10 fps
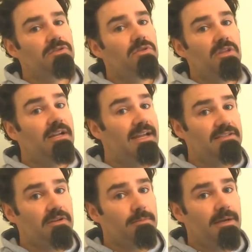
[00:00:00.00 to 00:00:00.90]
The eggs
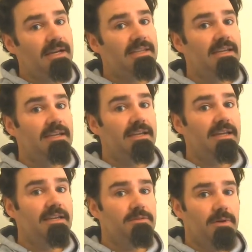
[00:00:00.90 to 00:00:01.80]
aren't bad, it
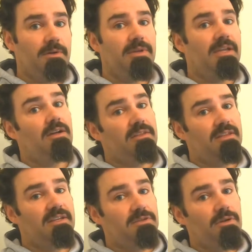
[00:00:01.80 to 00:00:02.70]
is when we get other
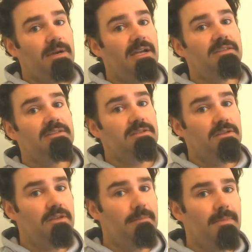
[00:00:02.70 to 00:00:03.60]
things out of balance
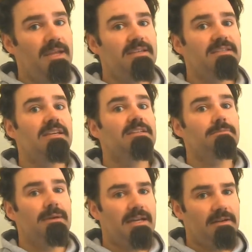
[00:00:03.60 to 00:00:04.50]
that makes things
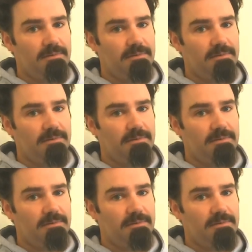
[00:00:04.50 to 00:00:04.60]
bad.